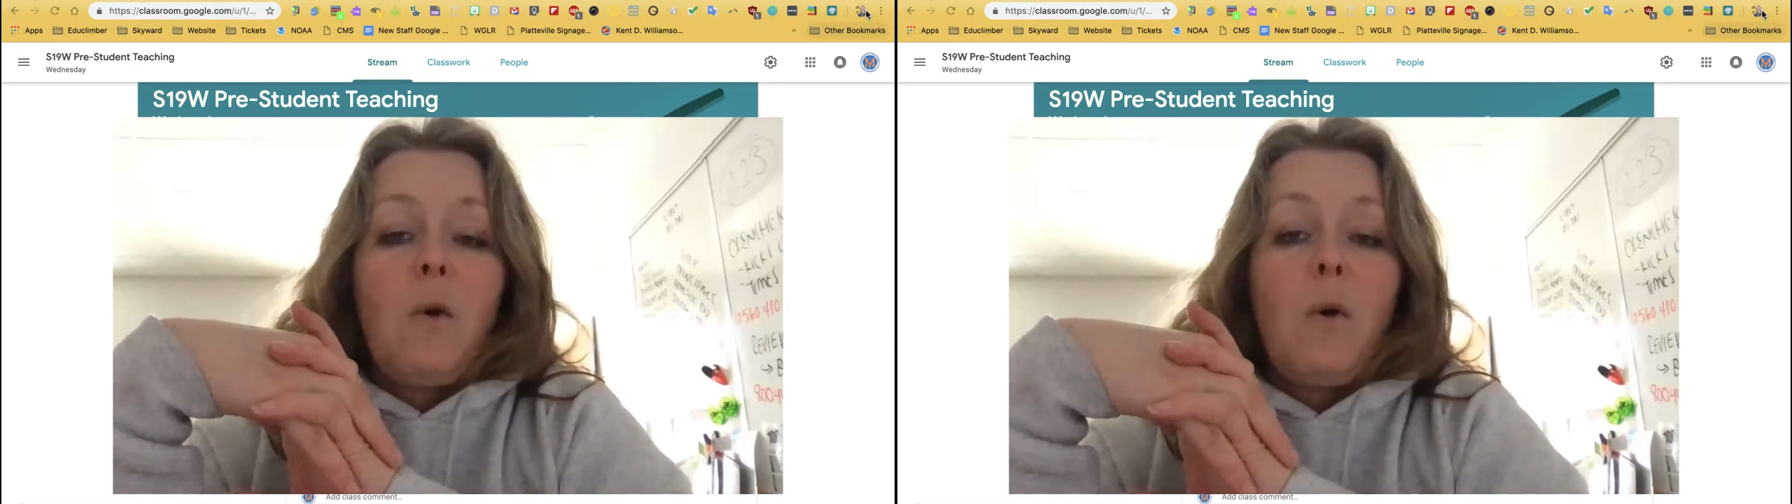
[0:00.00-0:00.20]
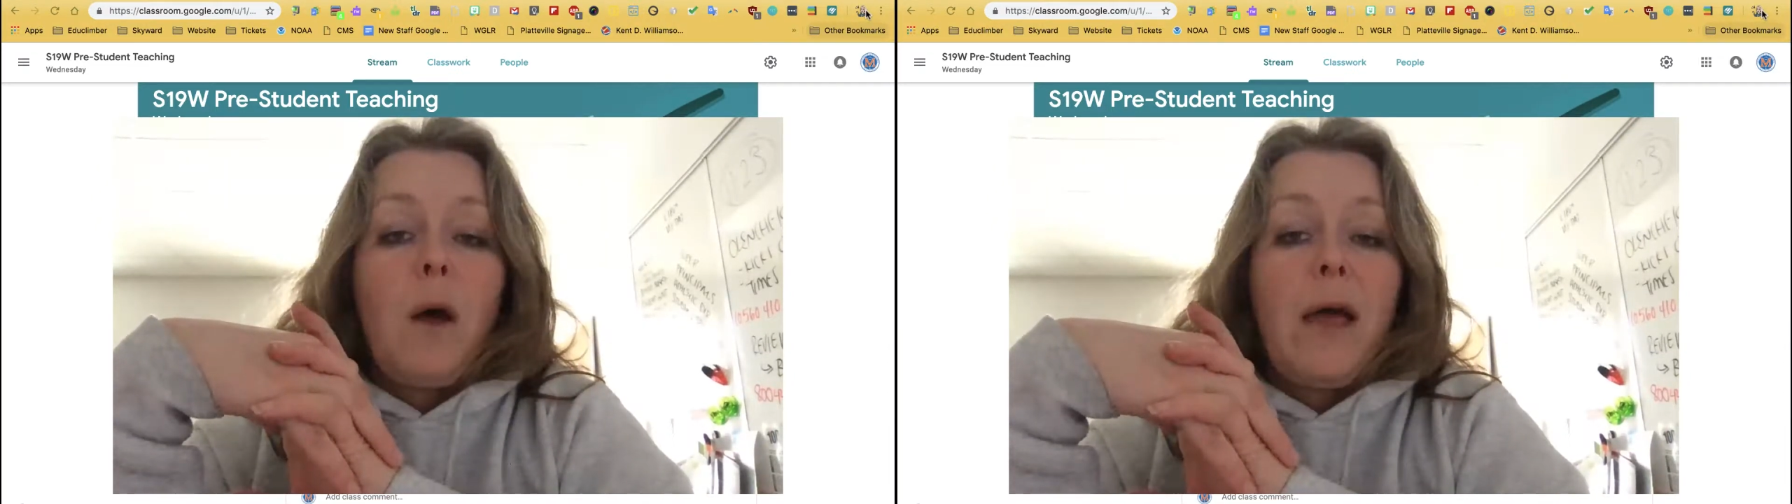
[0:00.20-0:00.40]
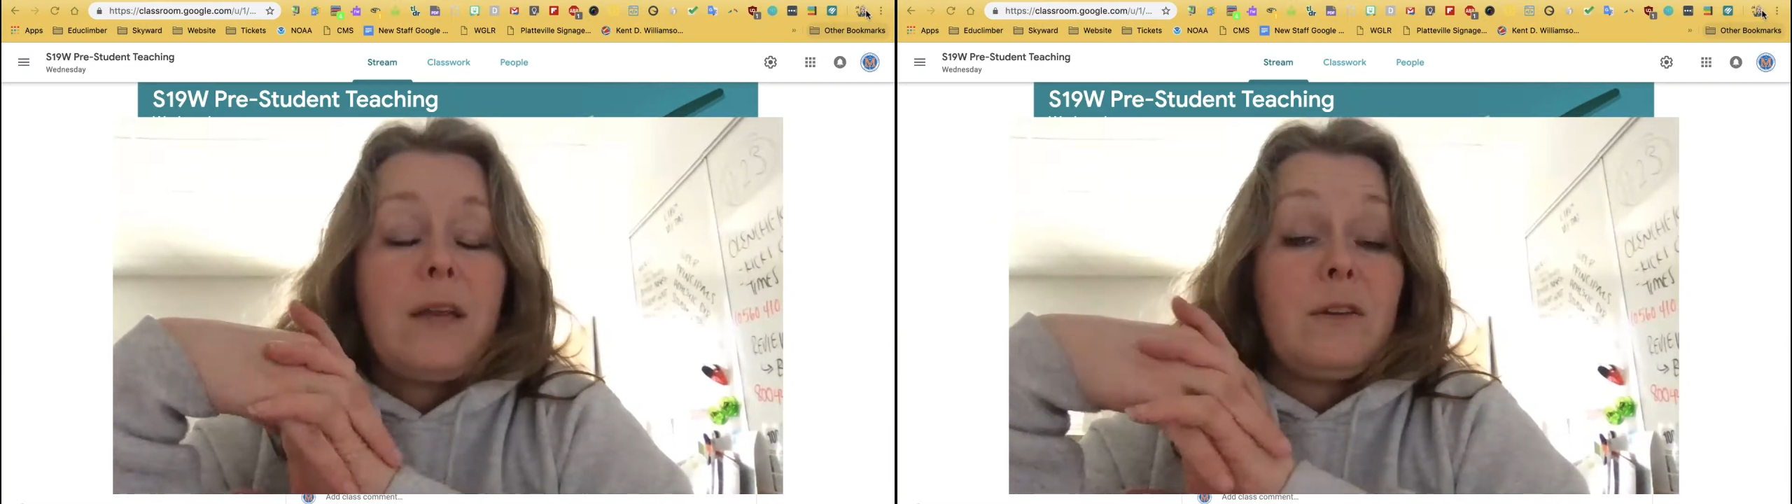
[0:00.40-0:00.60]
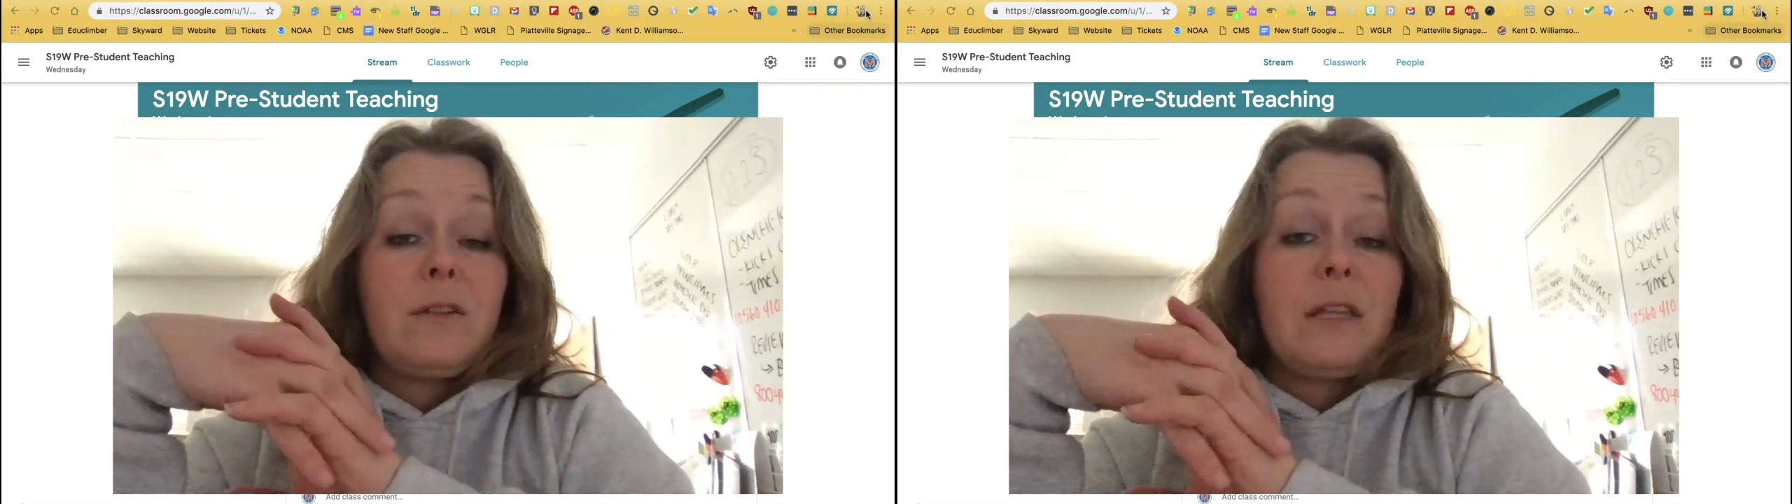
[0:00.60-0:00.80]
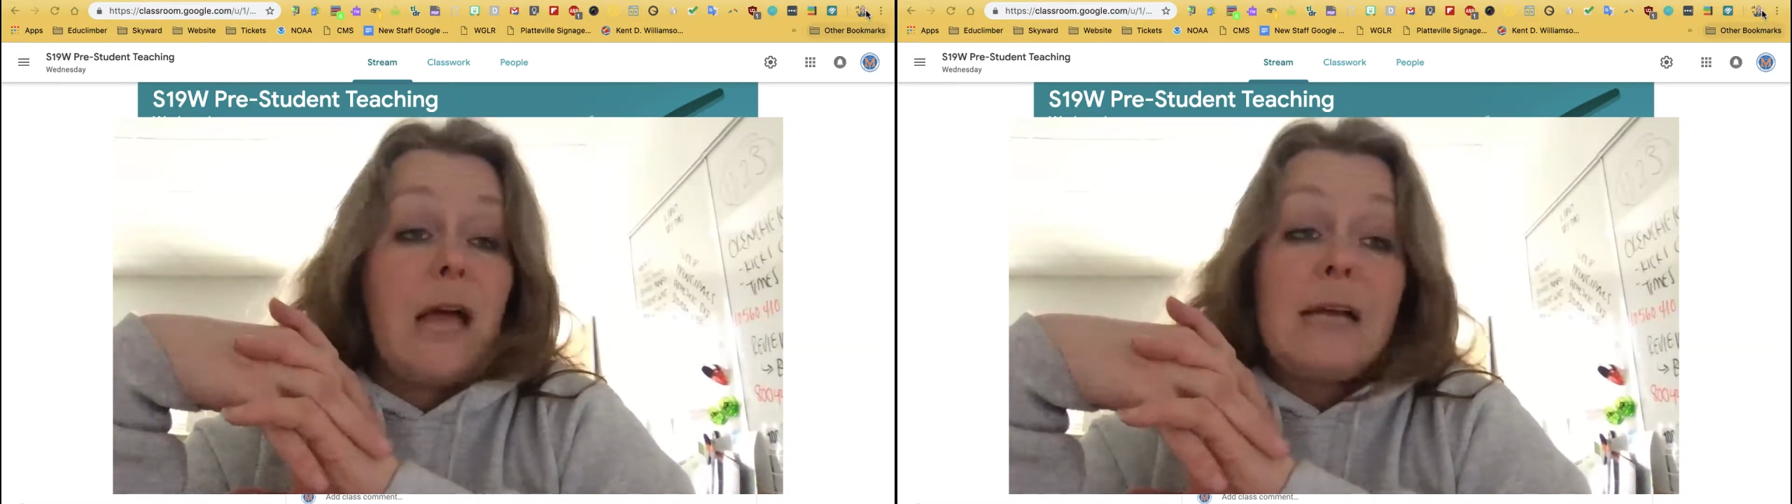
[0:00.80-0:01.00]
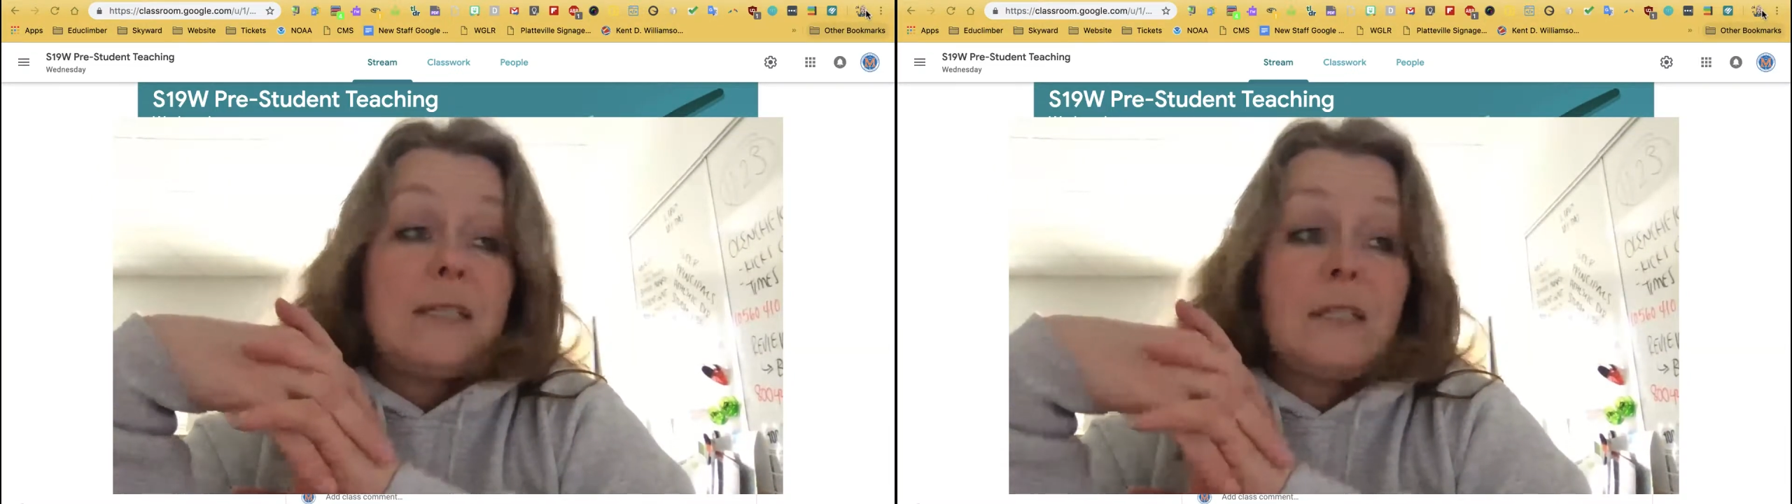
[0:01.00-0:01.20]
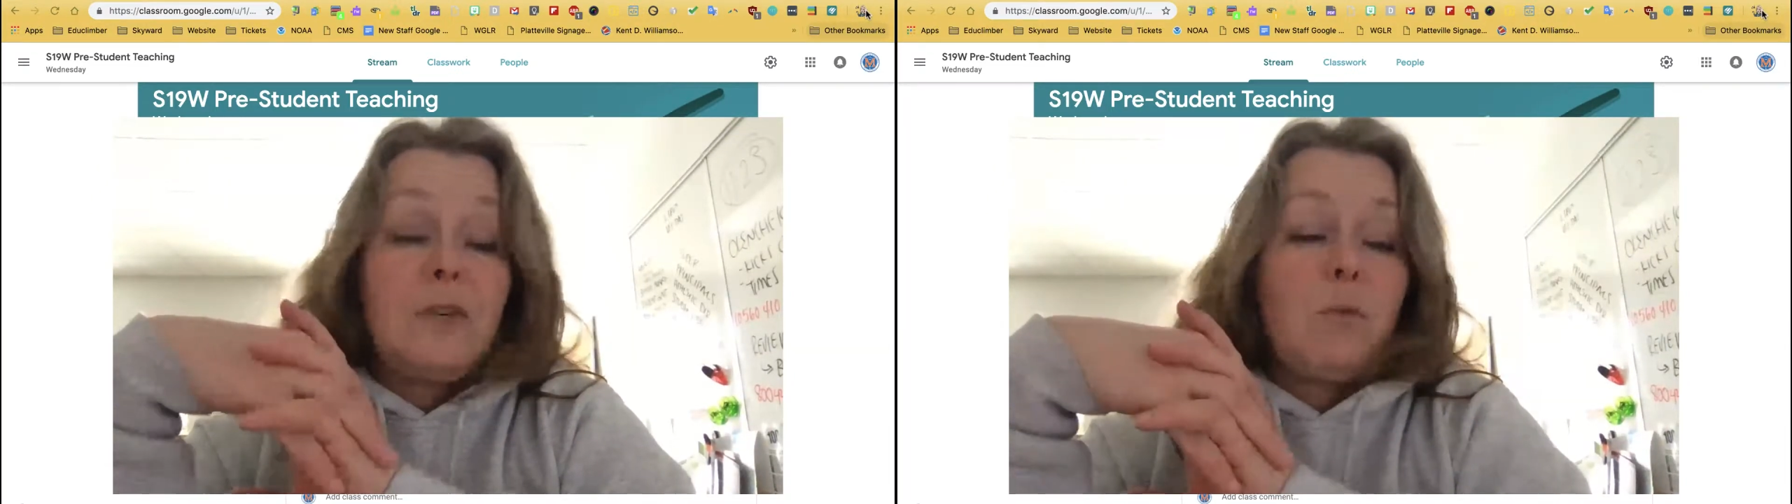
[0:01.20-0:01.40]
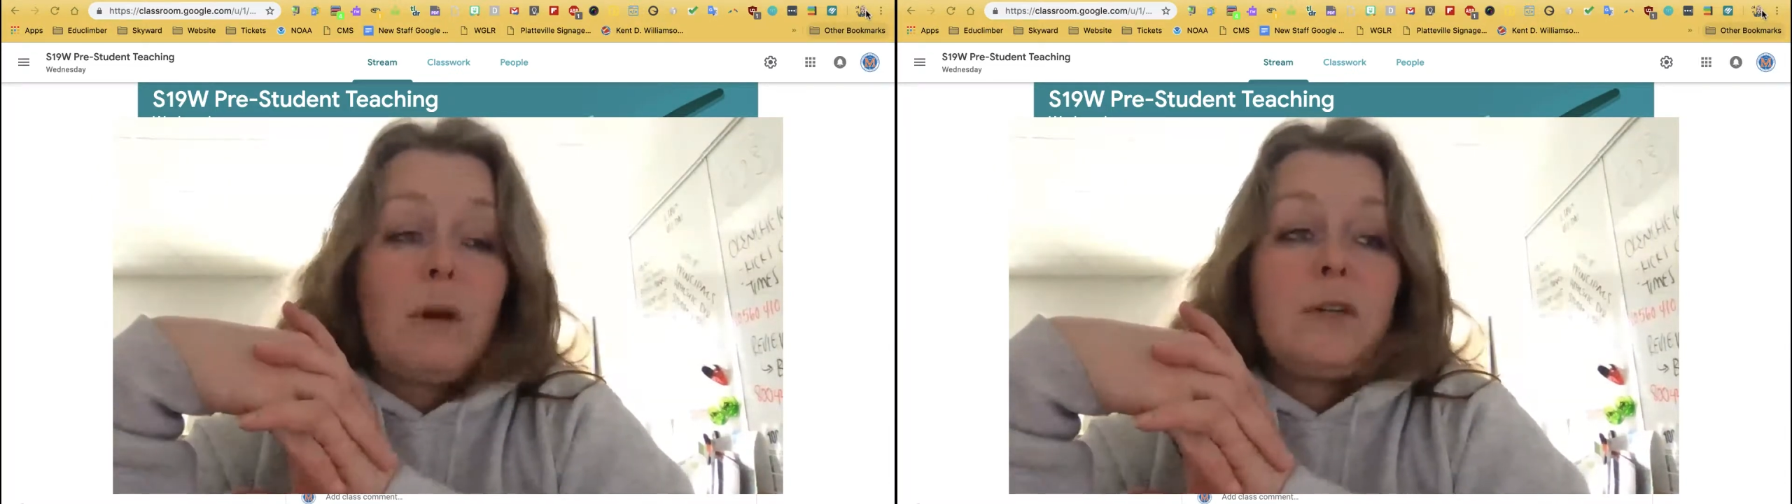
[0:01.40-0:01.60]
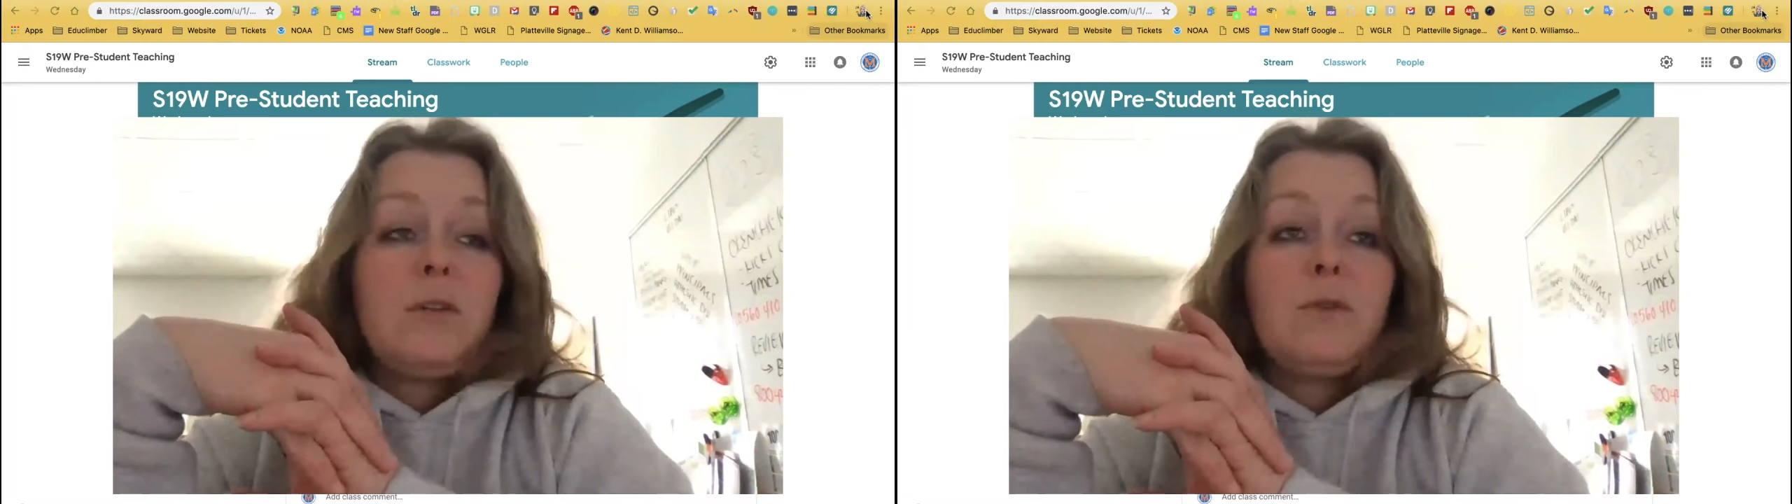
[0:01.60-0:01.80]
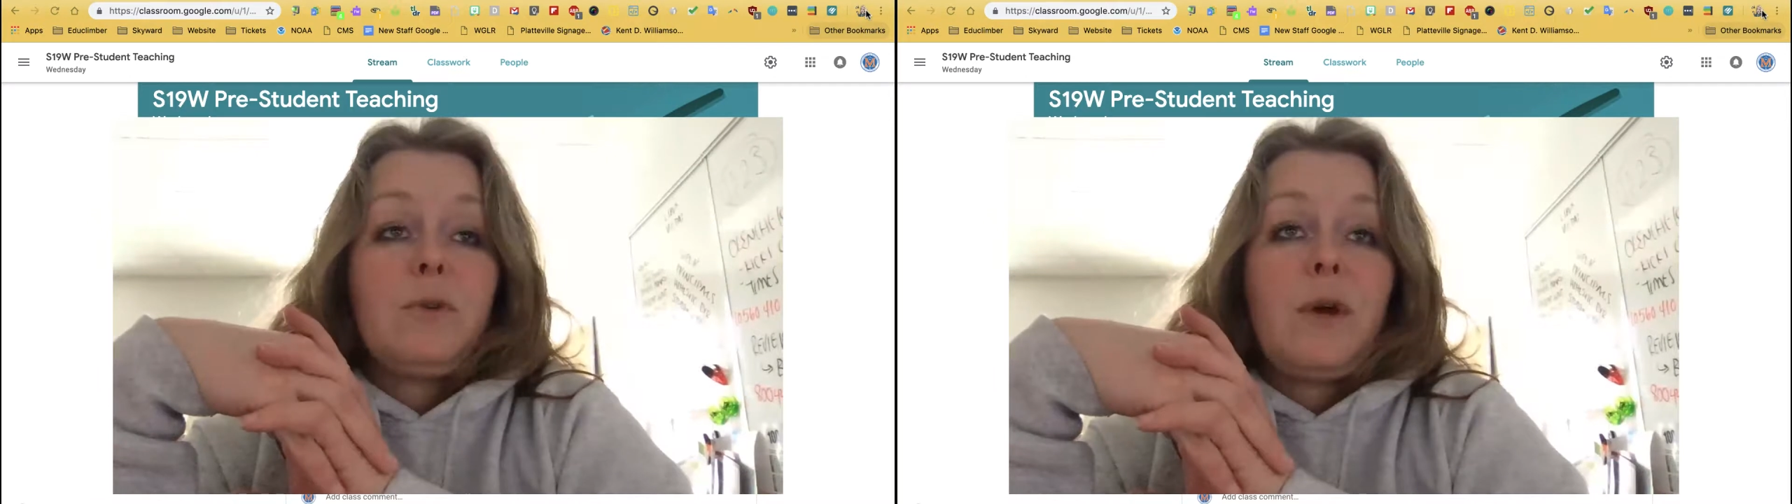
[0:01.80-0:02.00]
And the last thing you want to
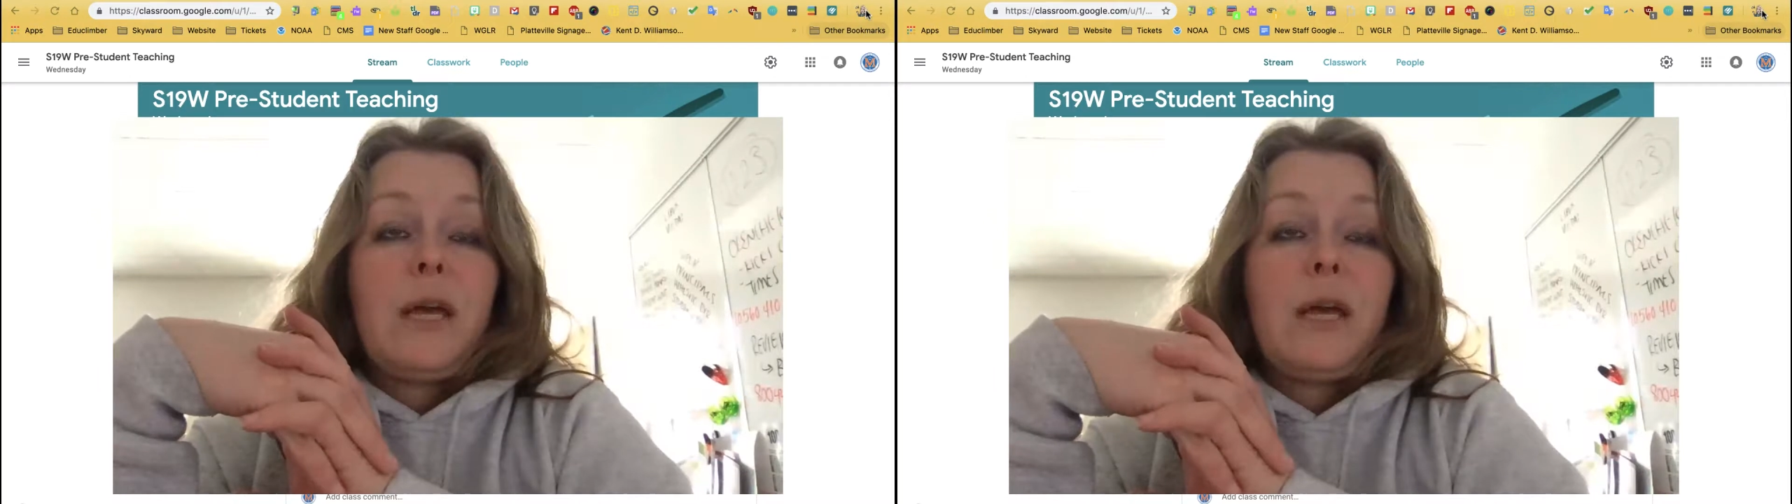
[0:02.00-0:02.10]
do